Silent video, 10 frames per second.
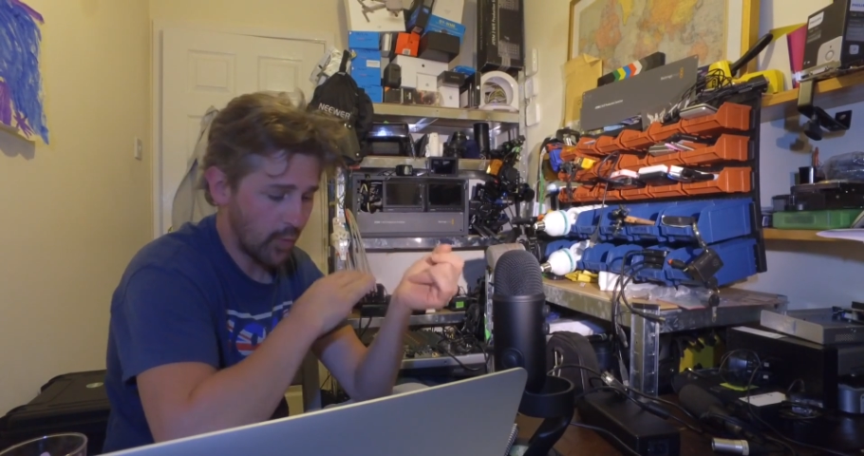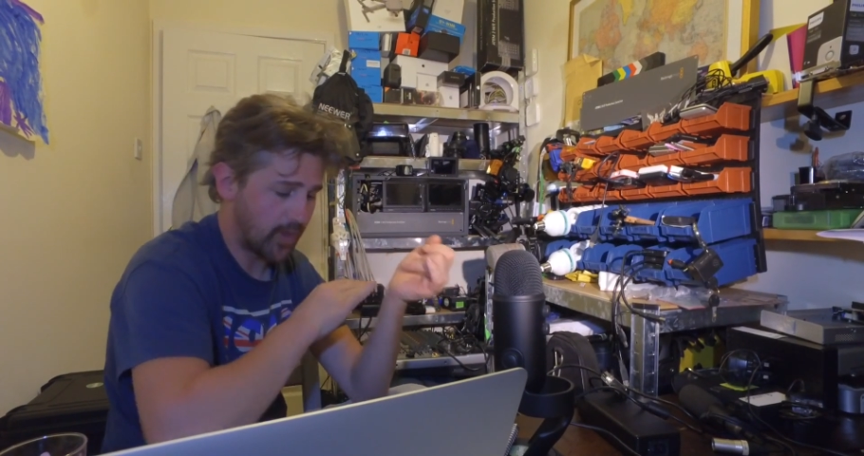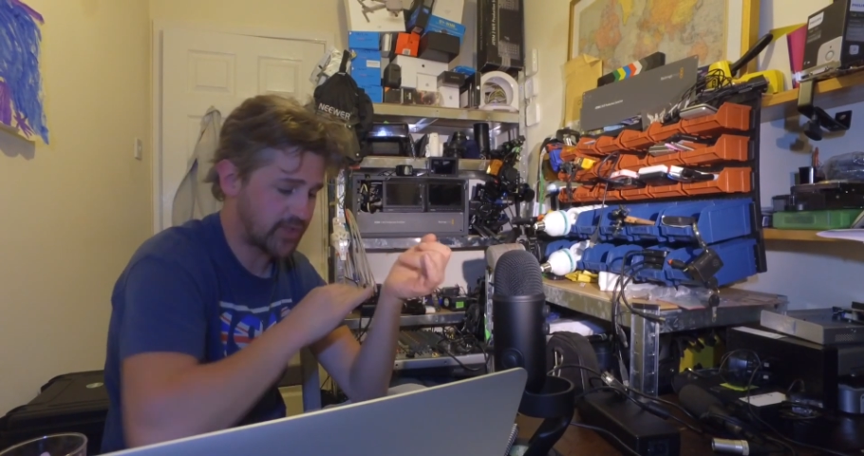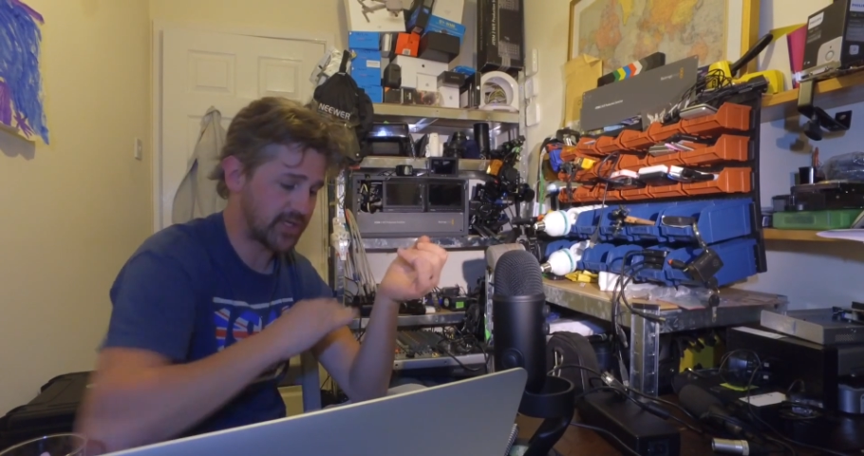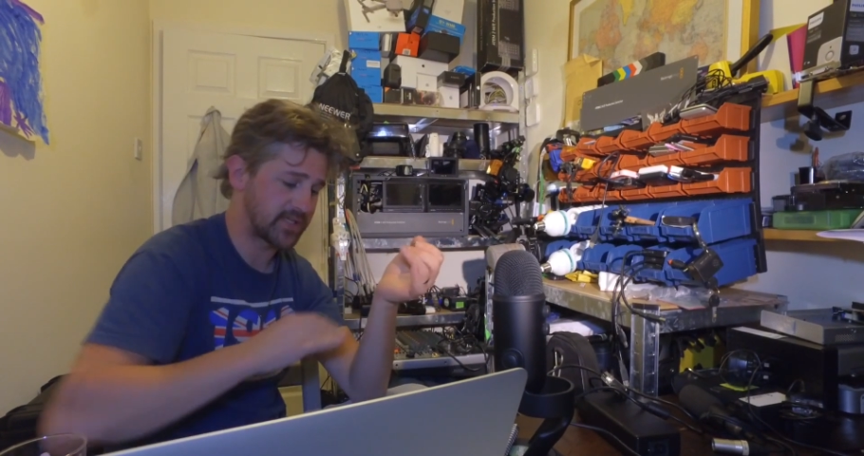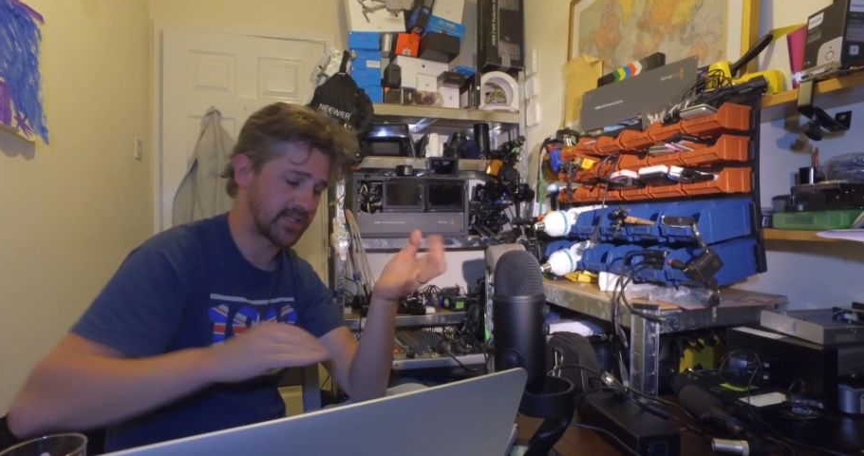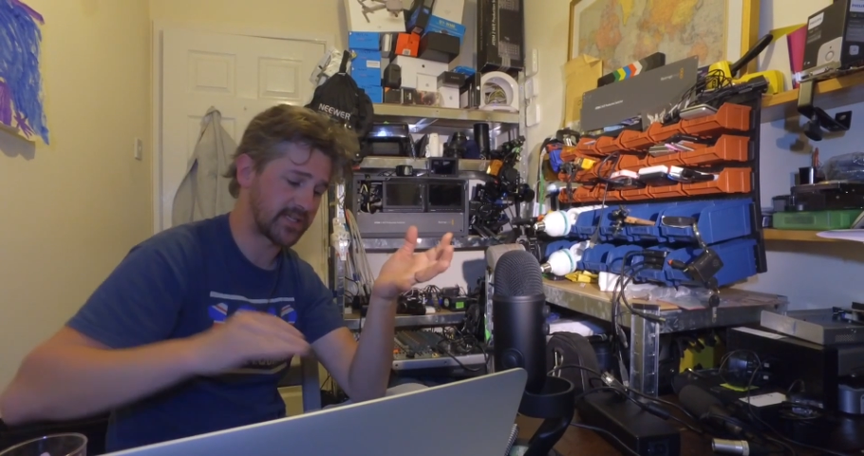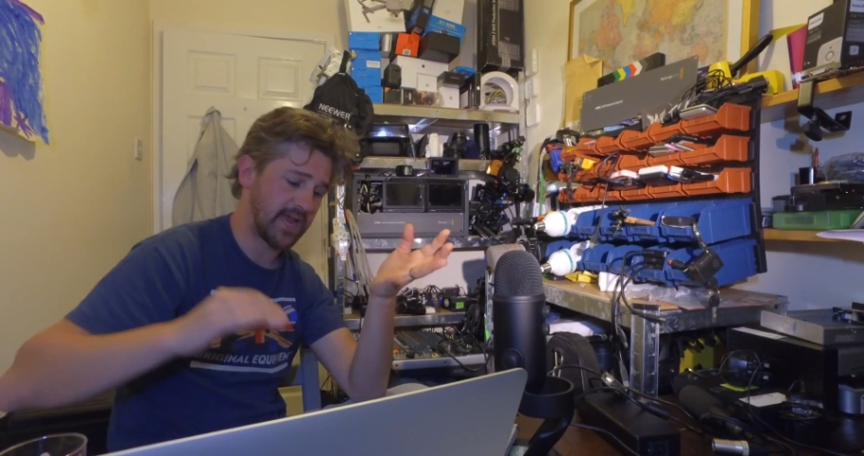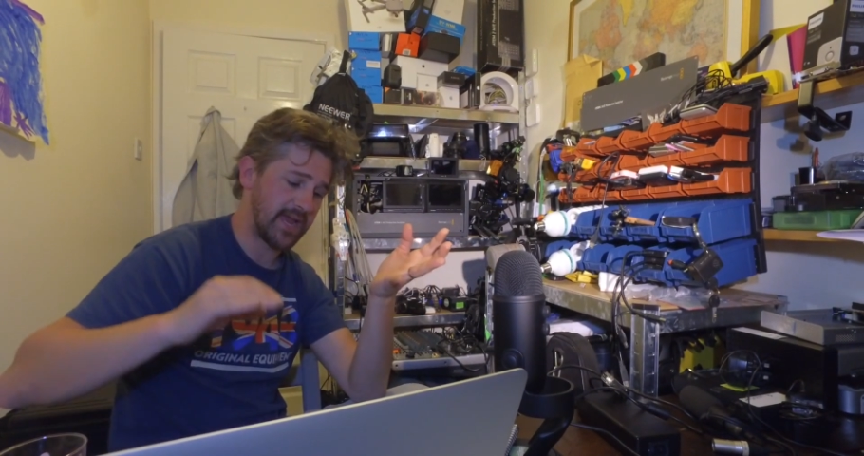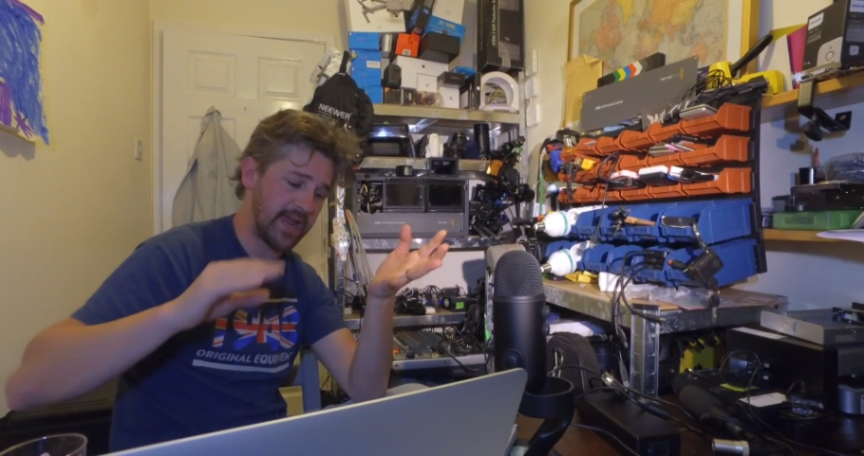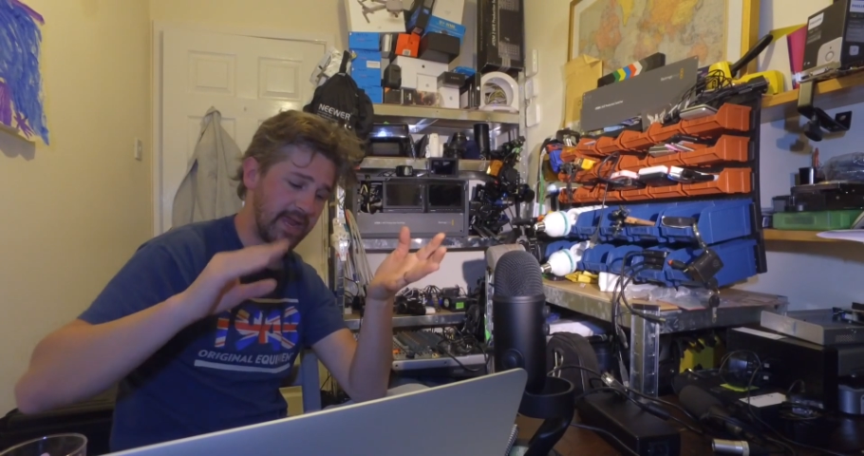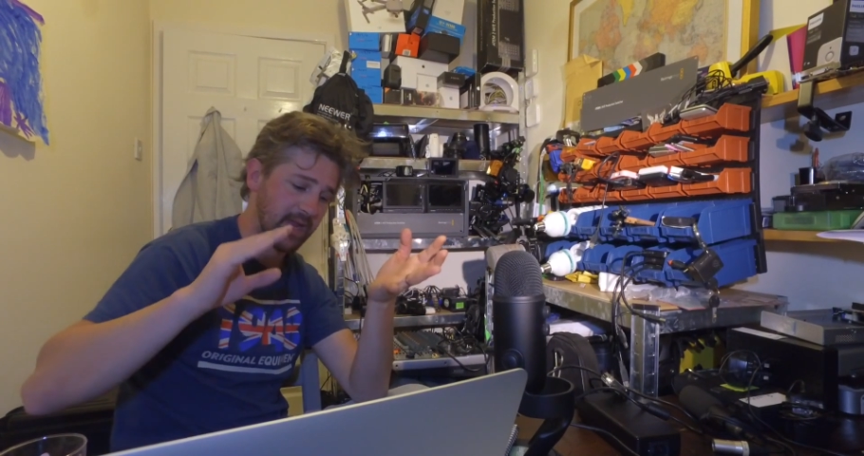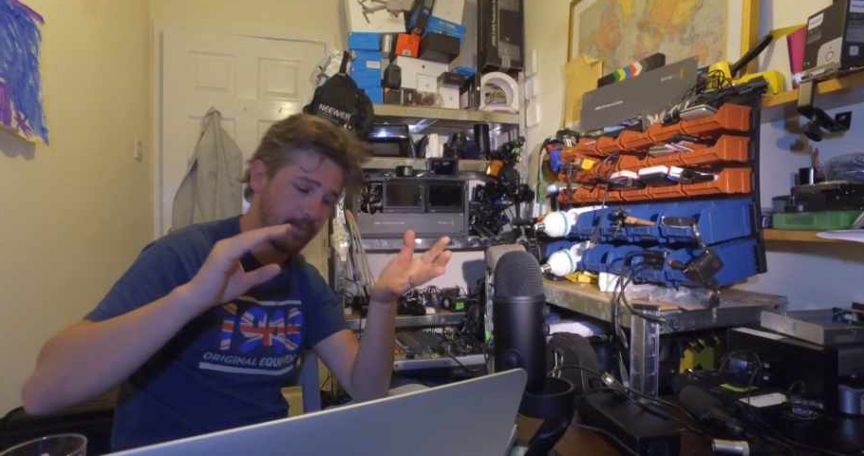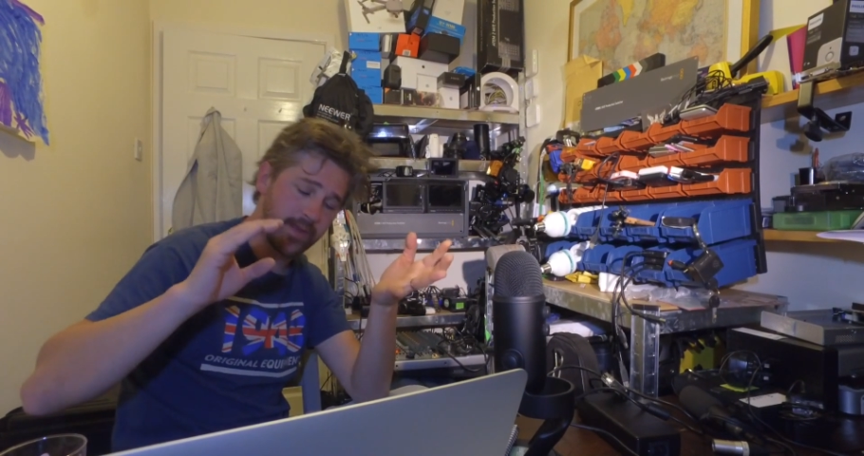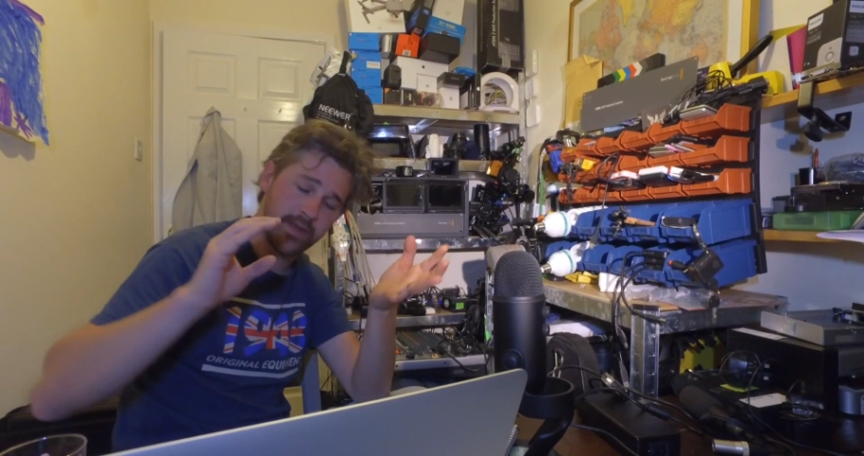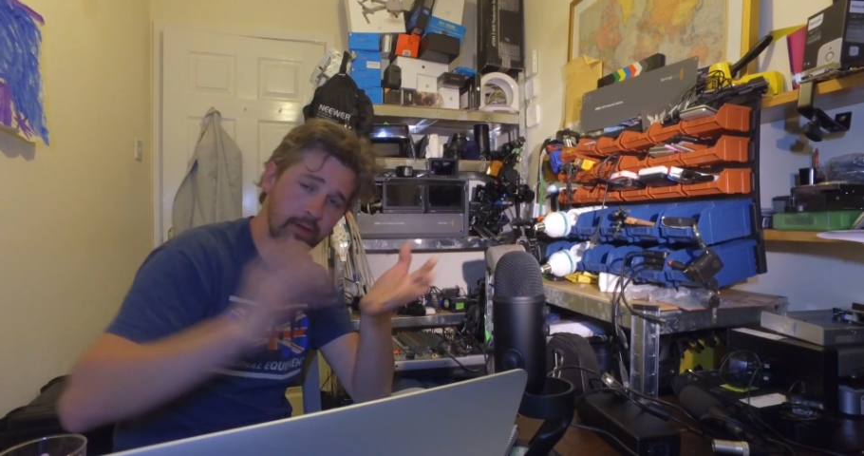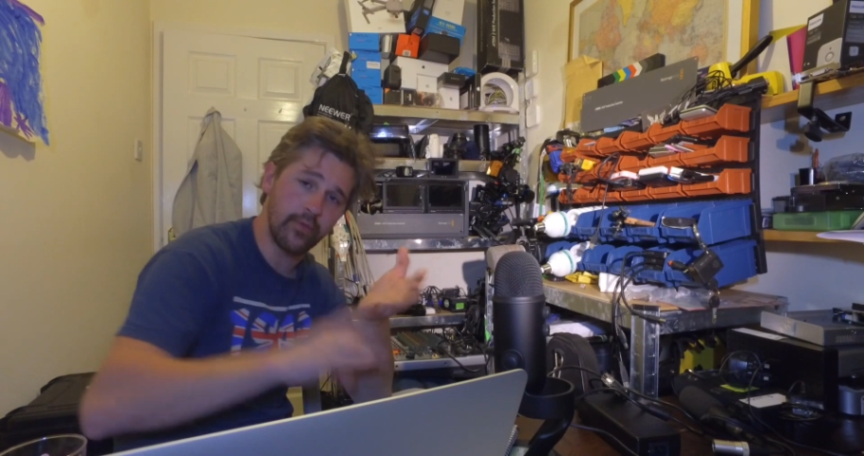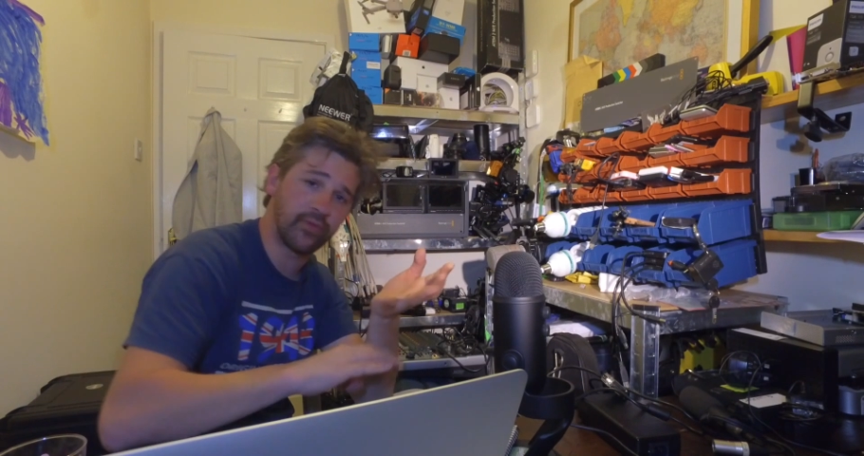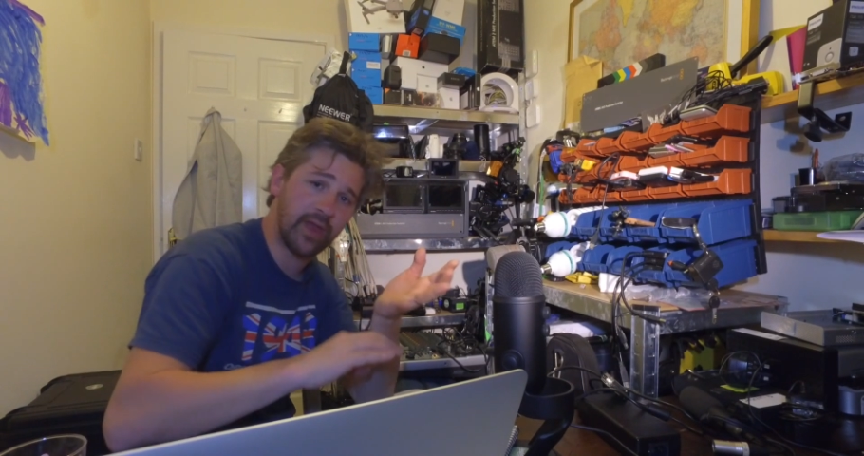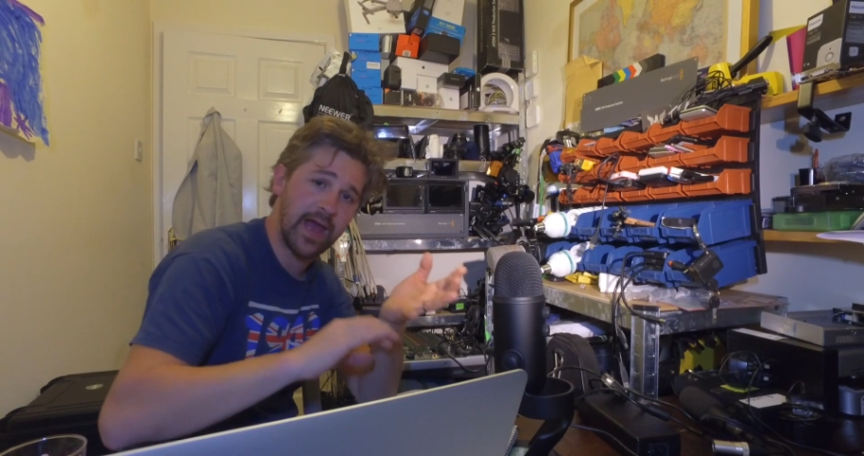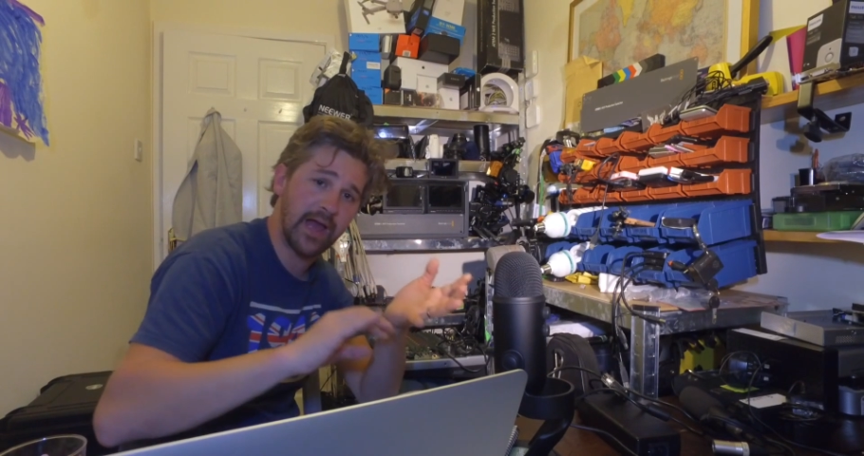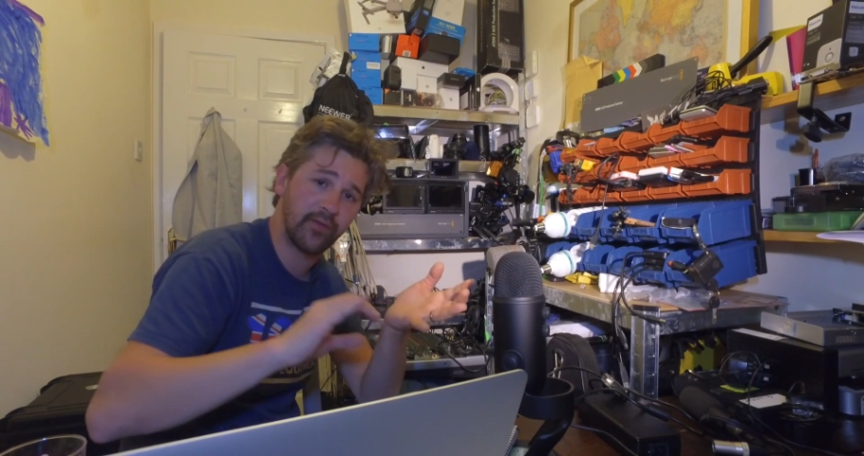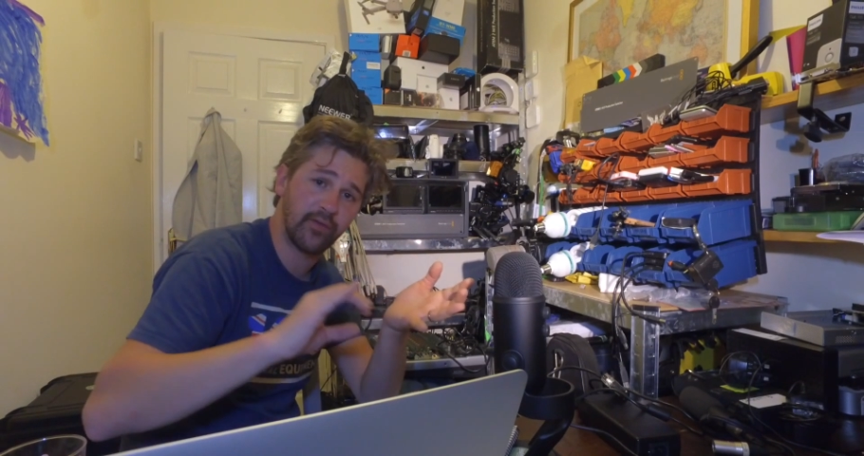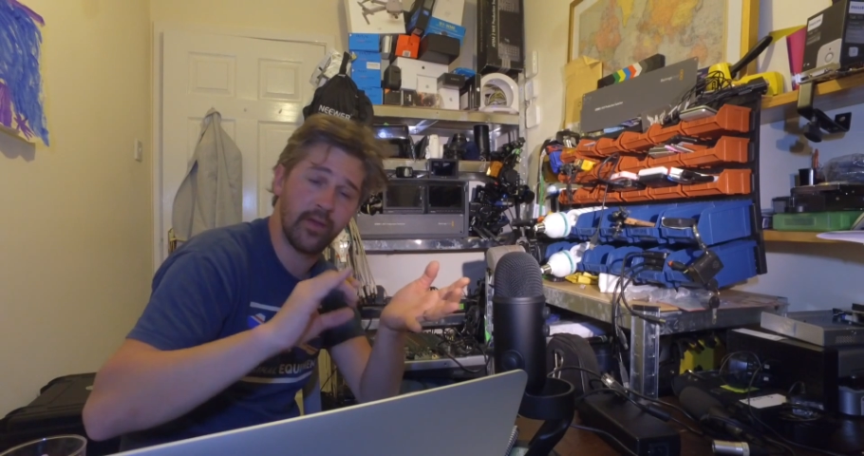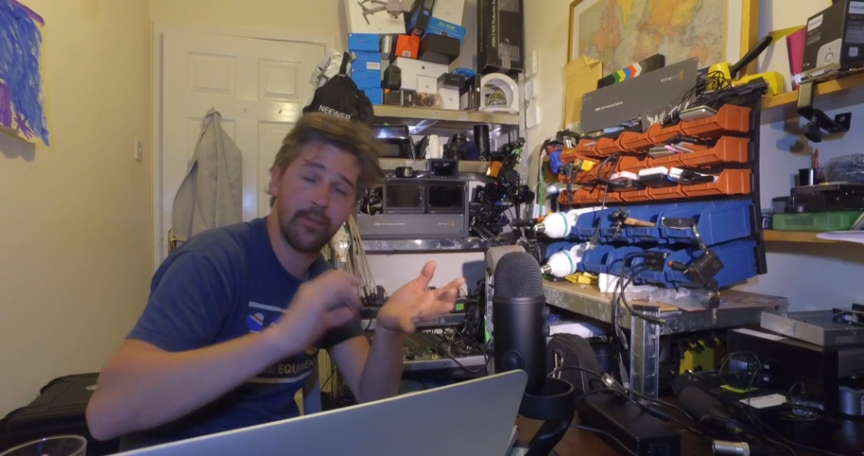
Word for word: which is to say it can be used as